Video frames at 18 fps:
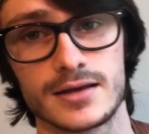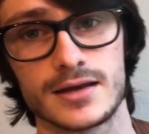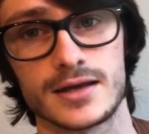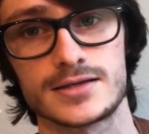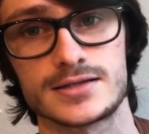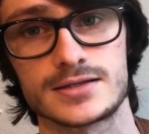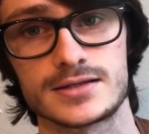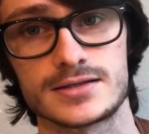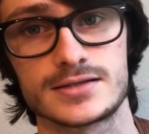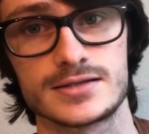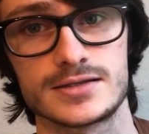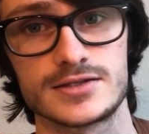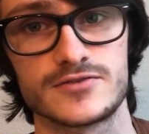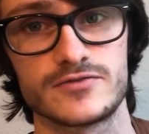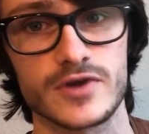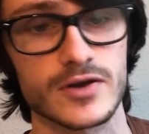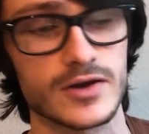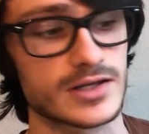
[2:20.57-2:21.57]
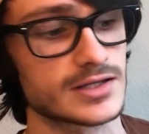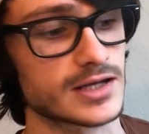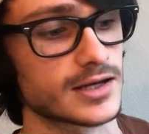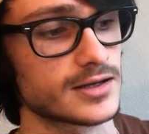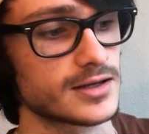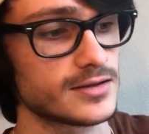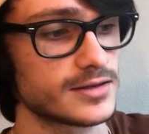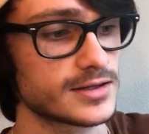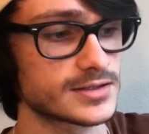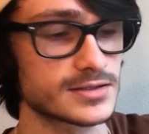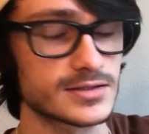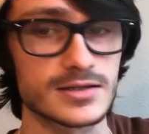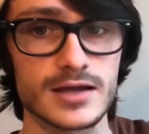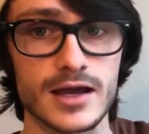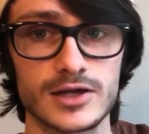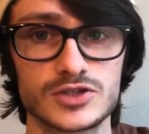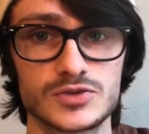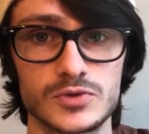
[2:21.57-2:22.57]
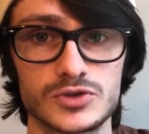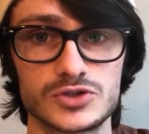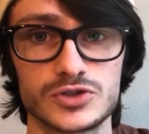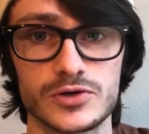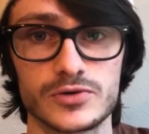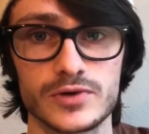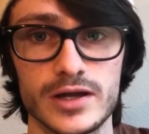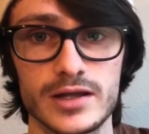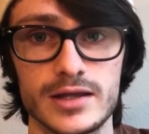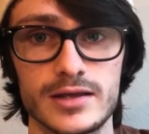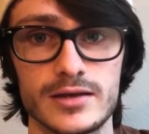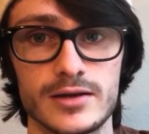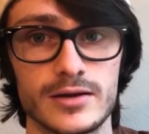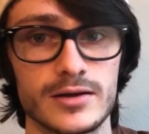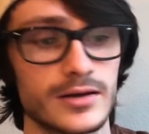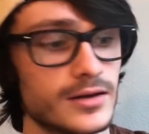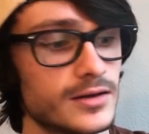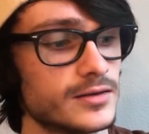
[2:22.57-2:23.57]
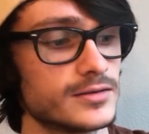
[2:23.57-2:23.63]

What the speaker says: As you can see, it's very tiny. This is the actual drone right here.